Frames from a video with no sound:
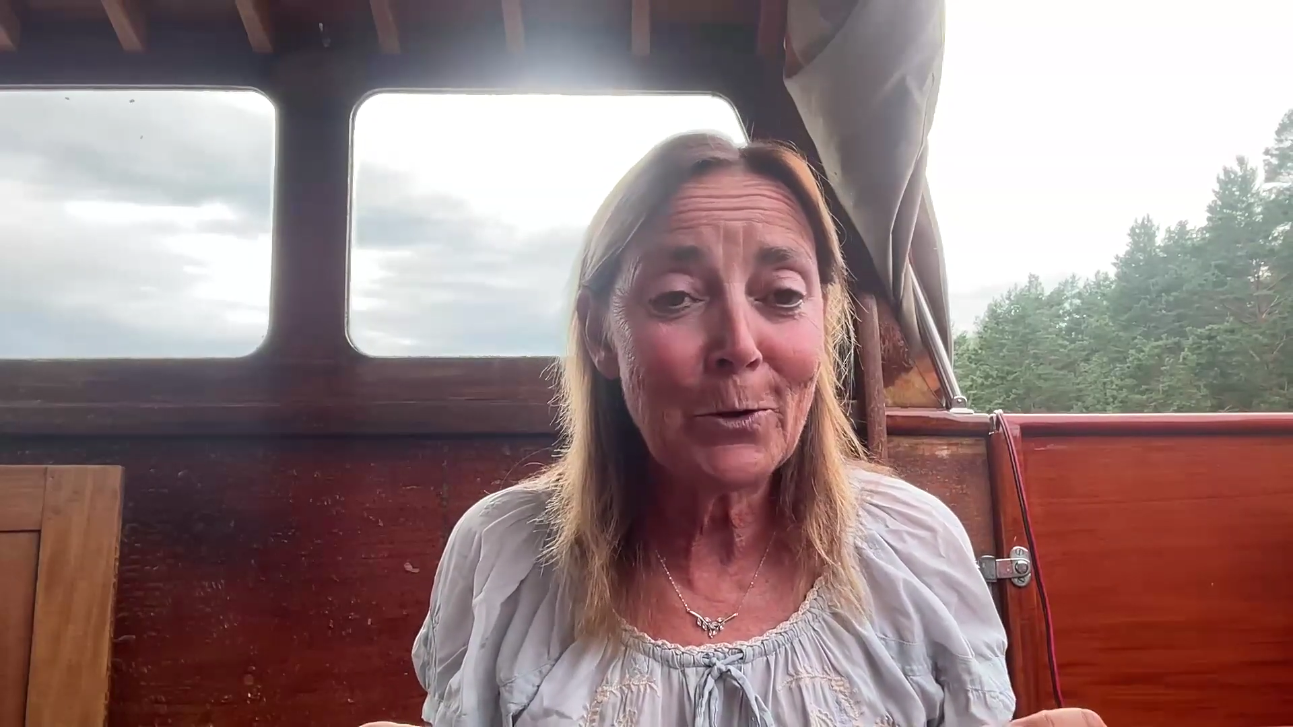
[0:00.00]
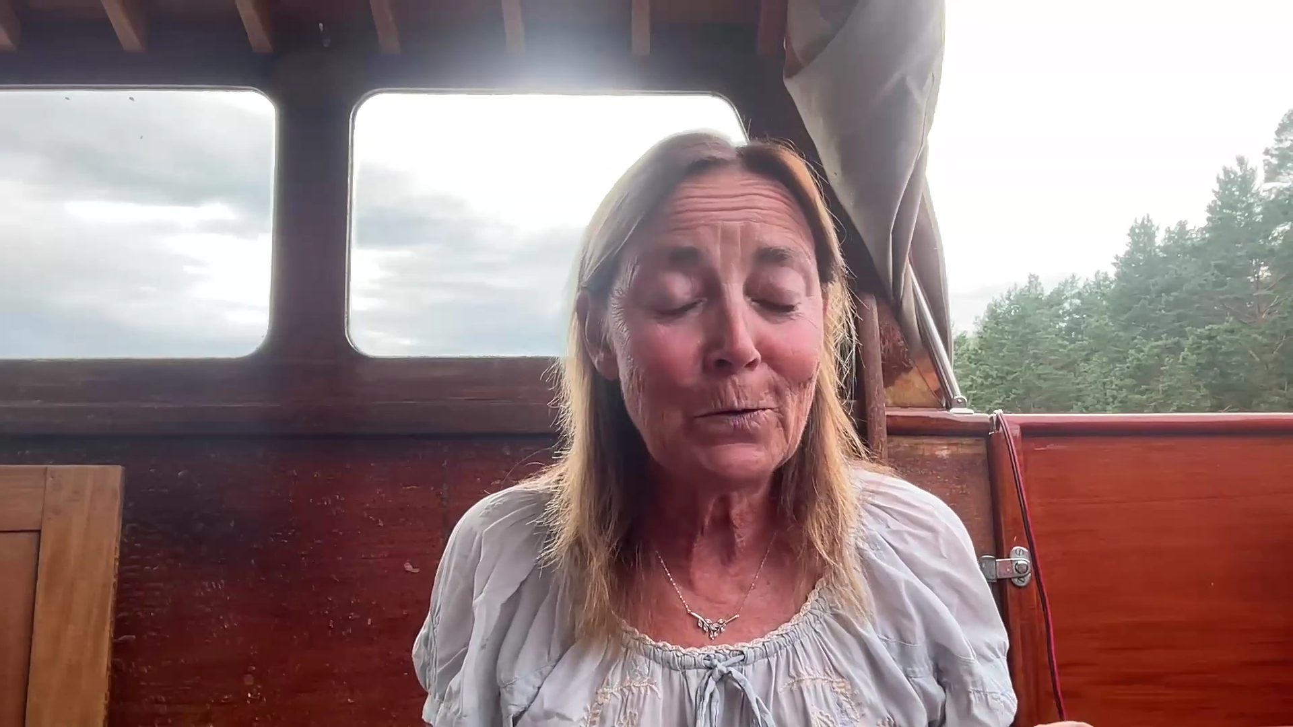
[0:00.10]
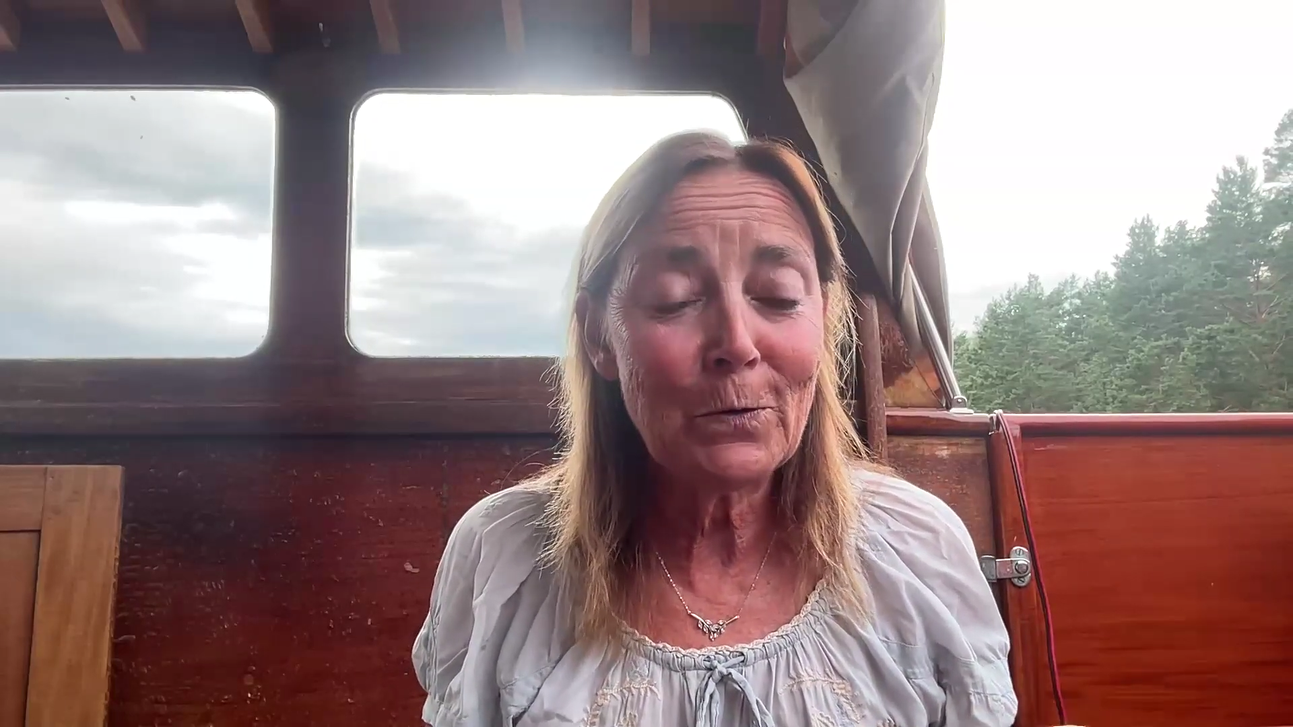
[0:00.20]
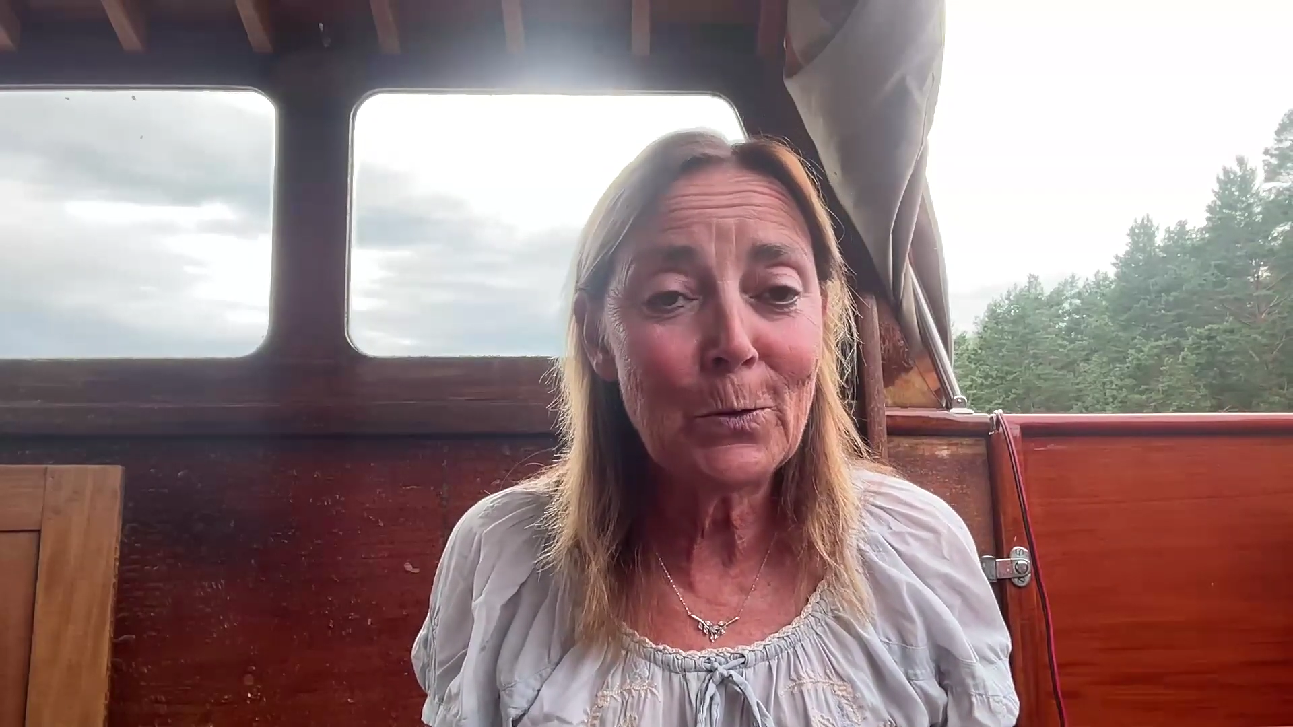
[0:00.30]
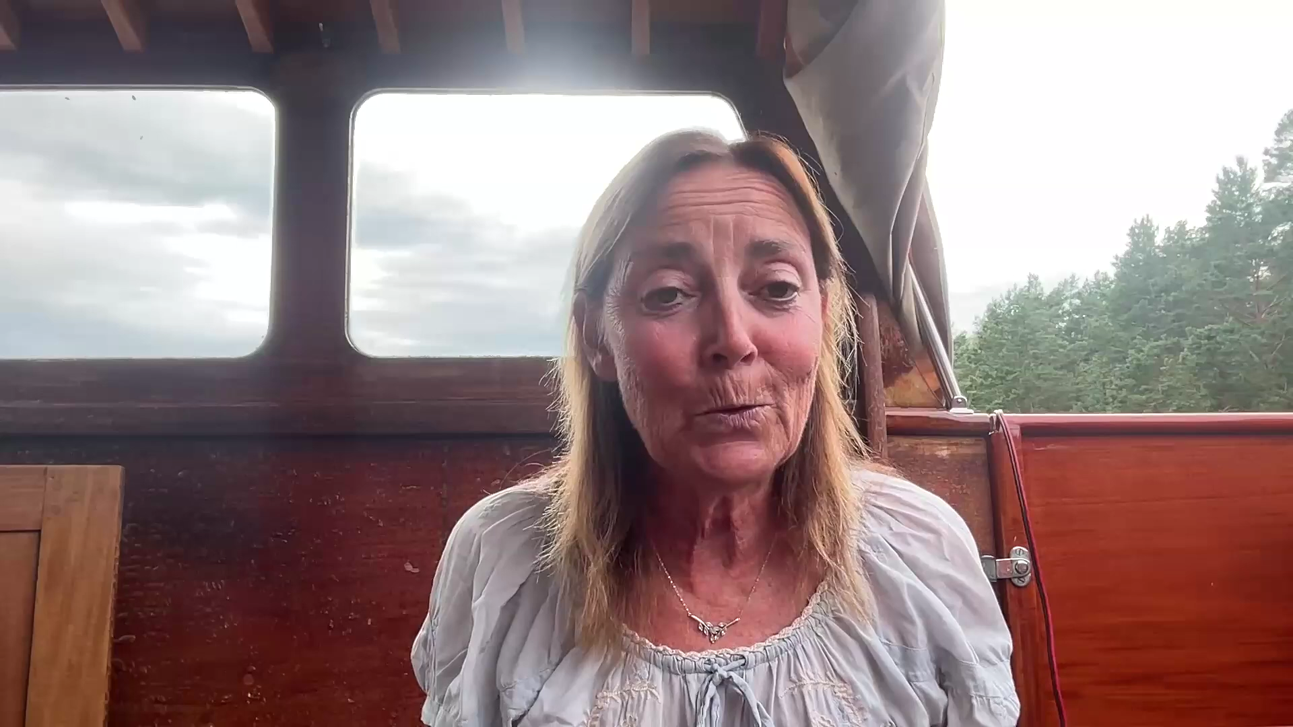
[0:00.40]

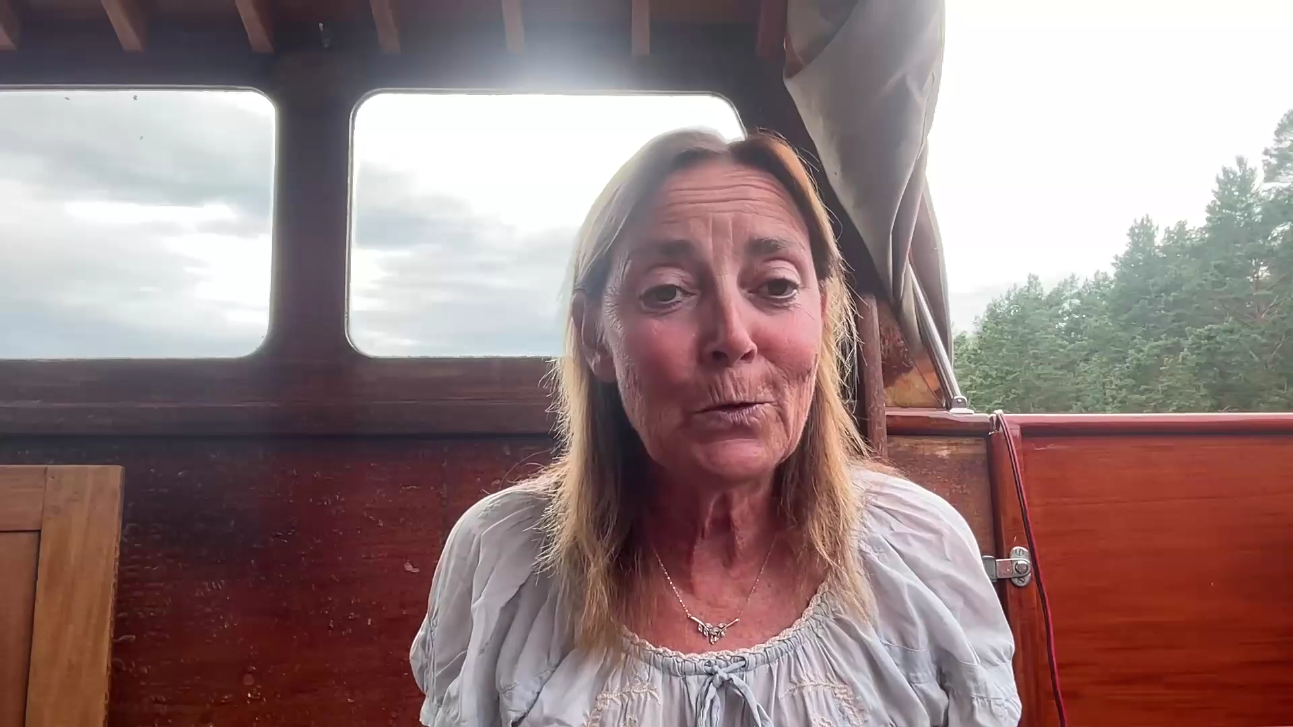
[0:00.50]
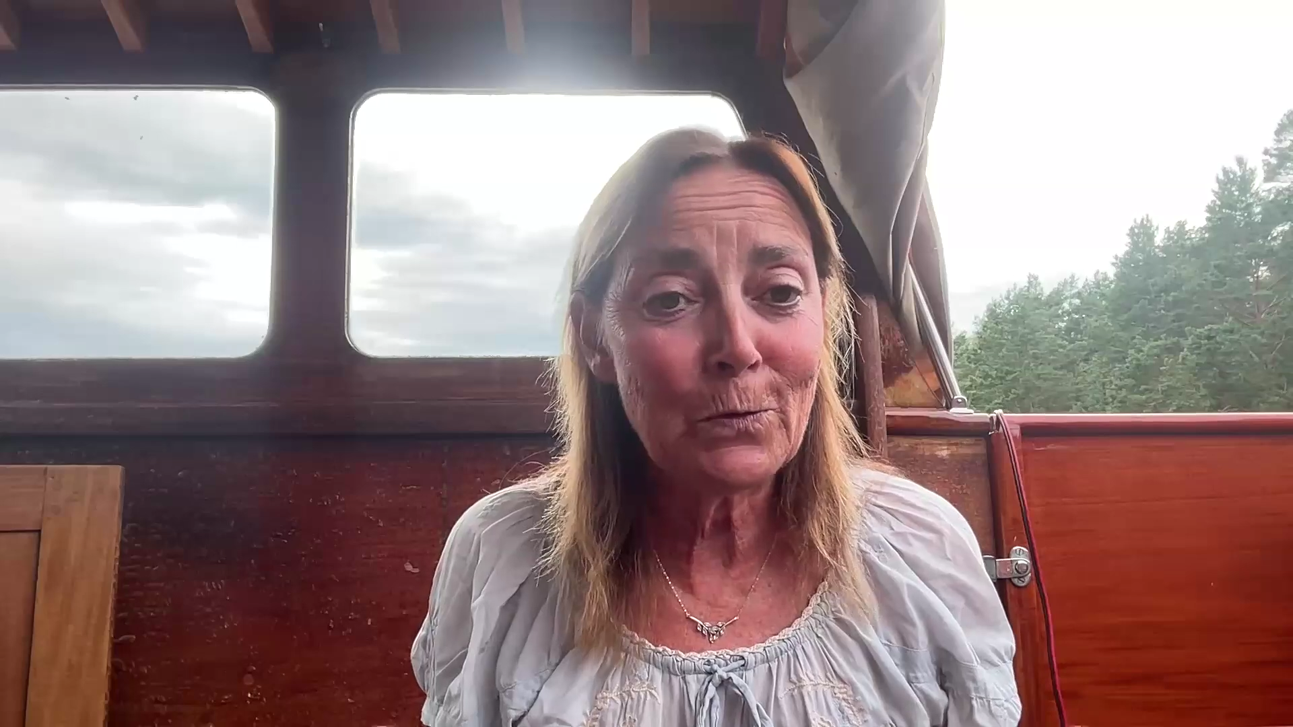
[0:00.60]
point of view,